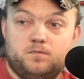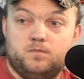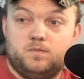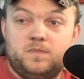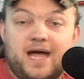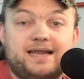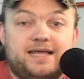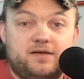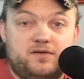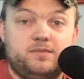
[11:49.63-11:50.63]
not
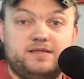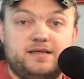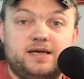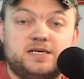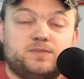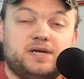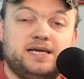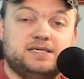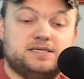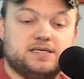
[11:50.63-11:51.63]
giving me things, but
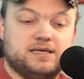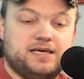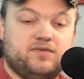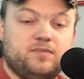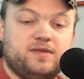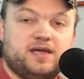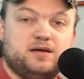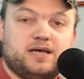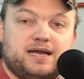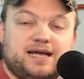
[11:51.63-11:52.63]
he's giving me
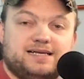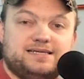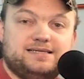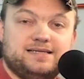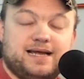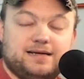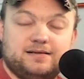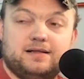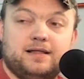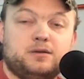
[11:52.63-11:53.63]
things at a, not
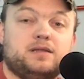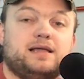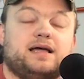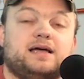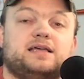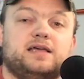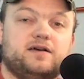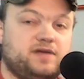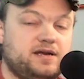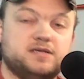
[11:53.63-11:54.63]
as in like a
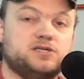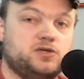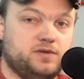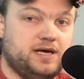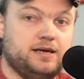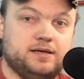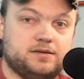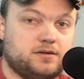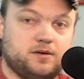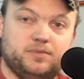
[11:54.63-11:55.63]
gift. He doesn't do that.
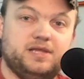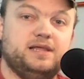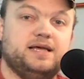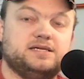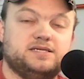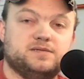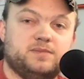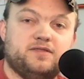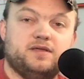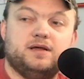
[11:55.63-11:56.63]
It's completely against his
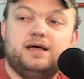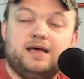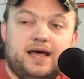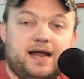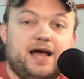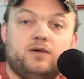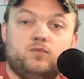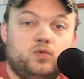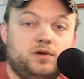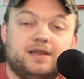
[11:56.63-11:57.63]
method, and I
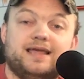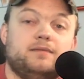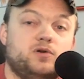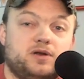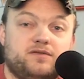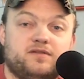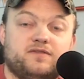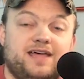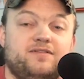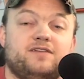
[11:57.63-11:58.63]
wouldn't let him do it even
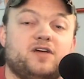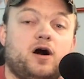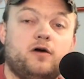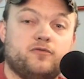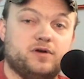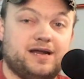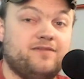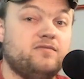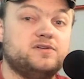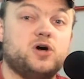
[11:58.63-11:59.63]
if he offered it. I've
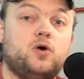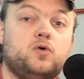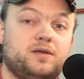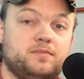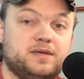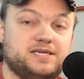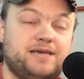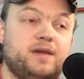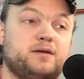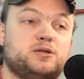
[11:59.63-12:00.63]
even told him this. He
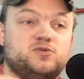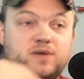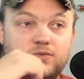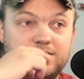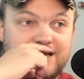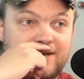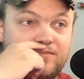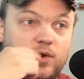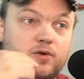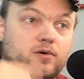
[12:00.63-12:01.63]
messaged me one
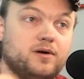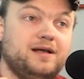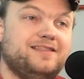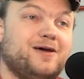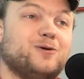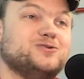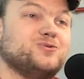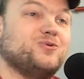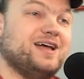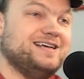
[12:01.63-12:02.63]
time. There was a
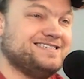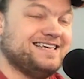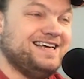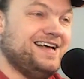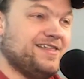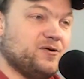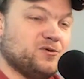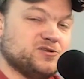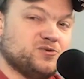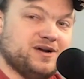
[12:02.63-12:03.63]
race
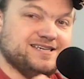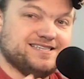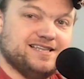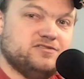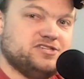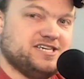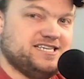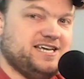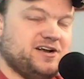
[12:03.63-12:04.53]
to level 60 in